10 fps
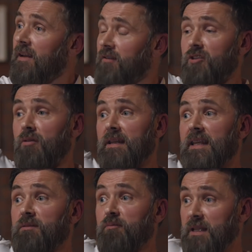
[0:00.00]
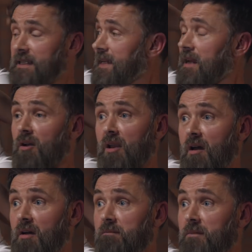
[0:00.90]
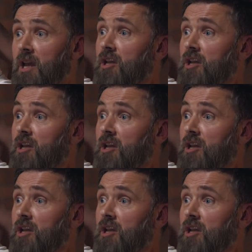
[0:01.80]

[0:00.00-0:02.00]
If you're doing this with a single arm,